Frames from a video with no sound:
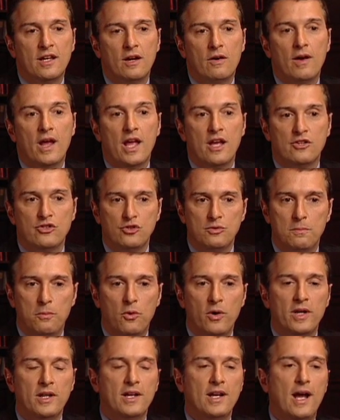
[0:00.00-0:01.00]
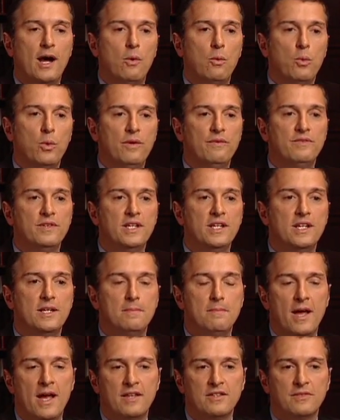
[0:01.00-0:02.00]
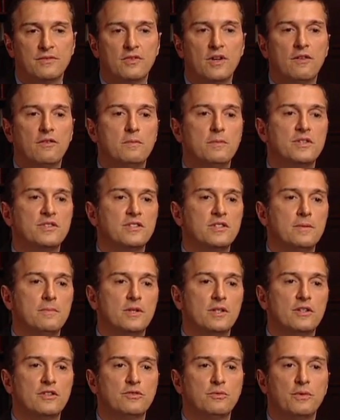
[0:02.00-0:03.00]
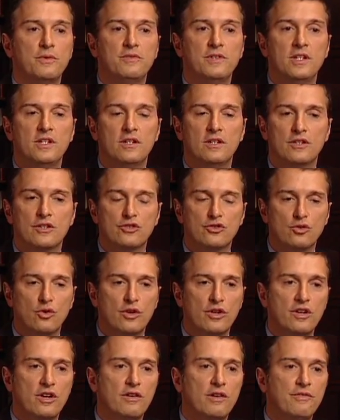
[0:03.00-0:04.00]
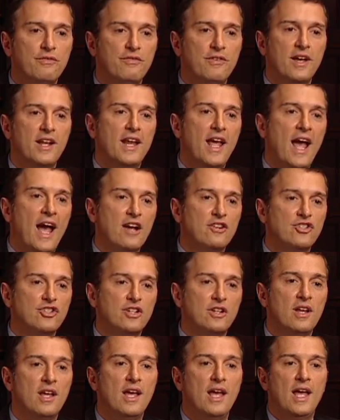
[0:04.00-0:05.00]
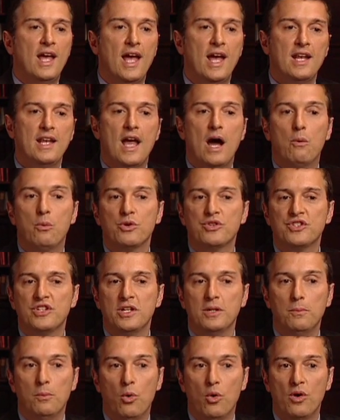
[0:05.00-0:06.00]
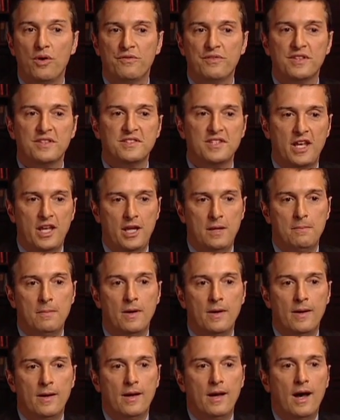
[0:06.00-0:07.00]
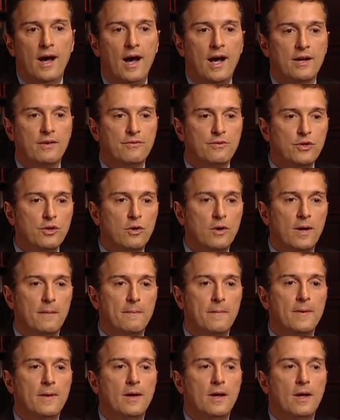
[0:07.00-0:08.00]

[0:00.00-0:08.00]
there, as you pointed out, we've needed massive government stimulus, we've needed extraordinary Fed action, and now we're seeing more of the same out of Europe.